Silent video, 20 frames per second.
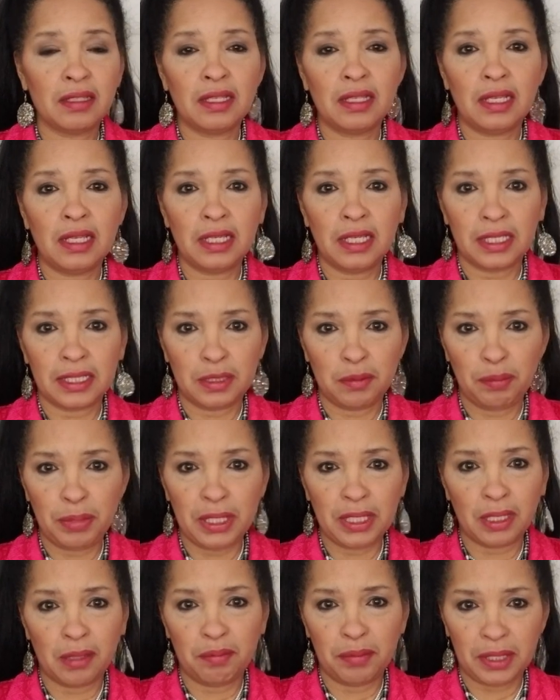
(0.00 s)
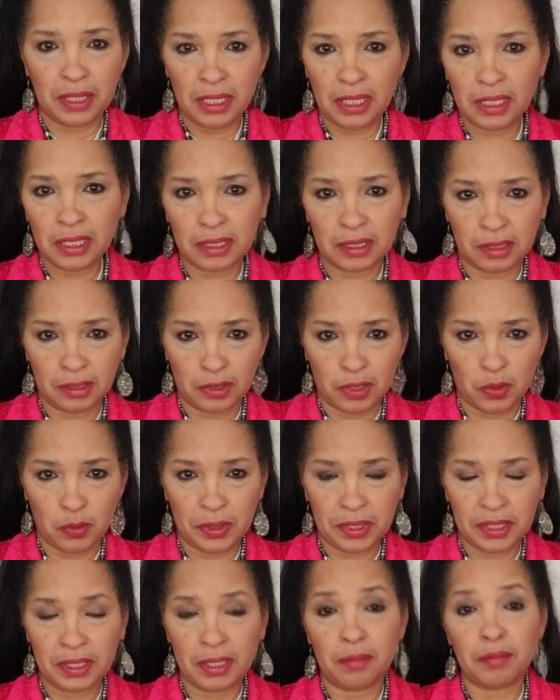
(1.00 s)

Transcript: he gets beat up, but he doesn't know it's them.